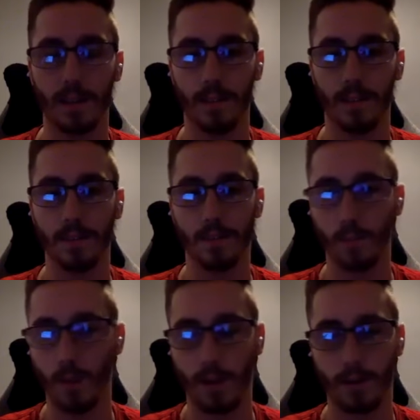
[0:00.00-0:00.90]
And then
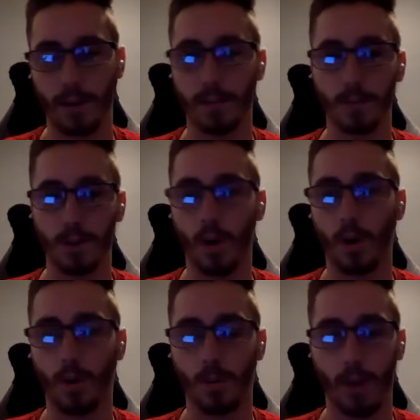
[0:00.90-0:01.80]
whatever animals
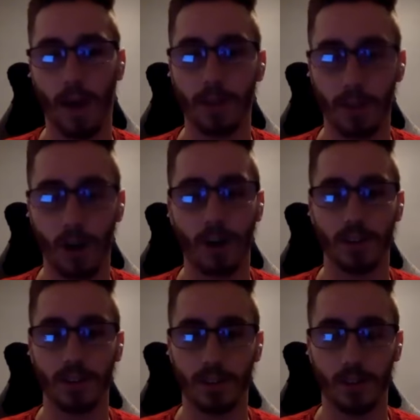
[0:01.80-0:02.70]
have a
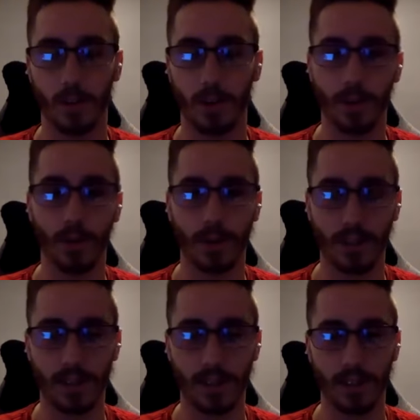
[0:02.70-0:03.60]
consciousness, are aware of their own
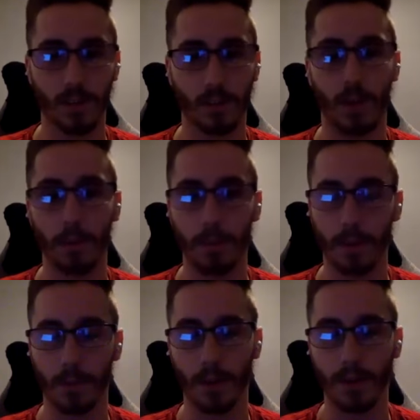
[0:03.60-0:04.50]
existence, could probably
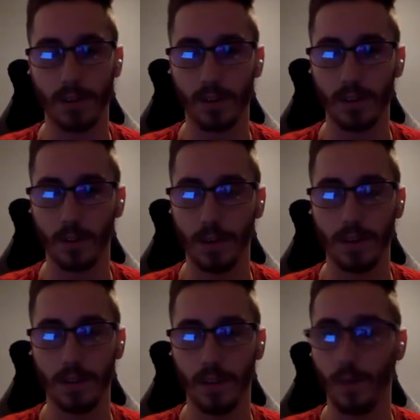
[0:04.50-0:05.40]
appraise those in a way
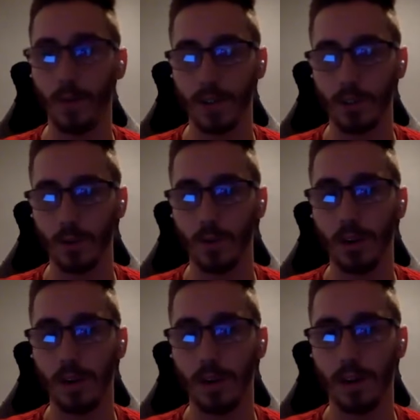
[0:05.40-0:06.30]
that we do.
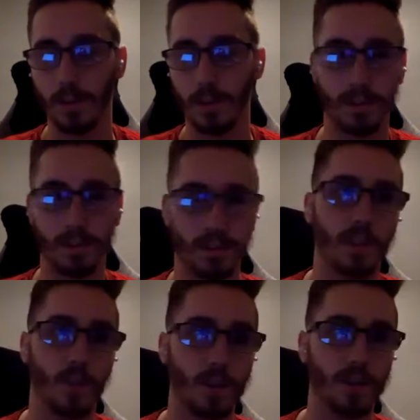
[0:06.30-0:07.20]
But it's
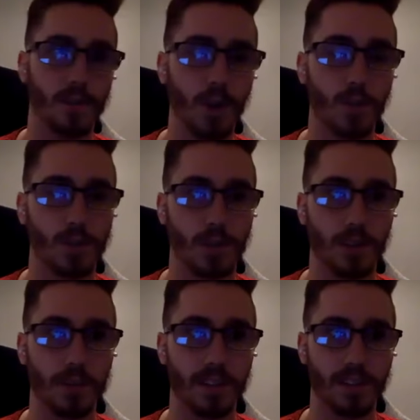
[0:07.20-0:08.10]
kind of hard to ever know for
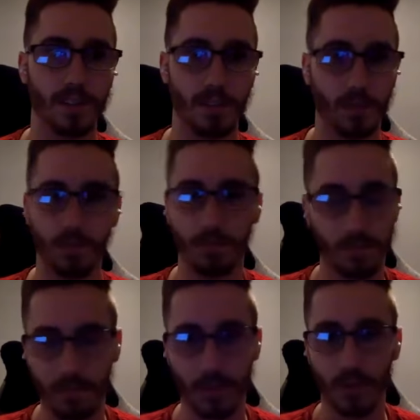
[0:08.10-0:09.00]
sure because
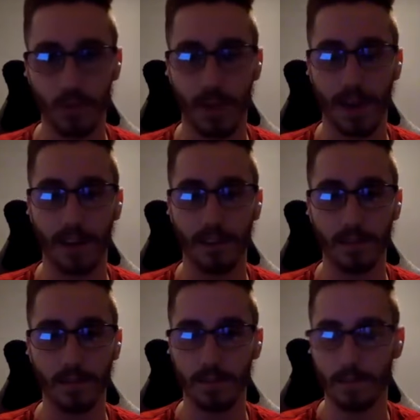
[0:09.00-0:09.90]
you can't
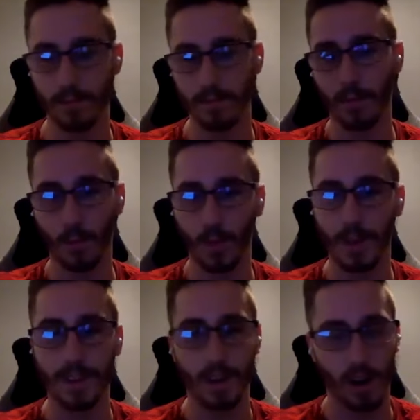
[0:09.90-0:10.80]

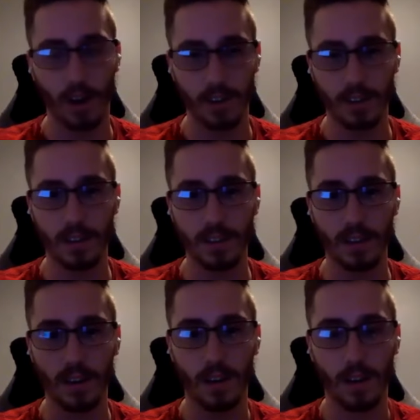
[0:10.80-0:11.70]
read their consciousness.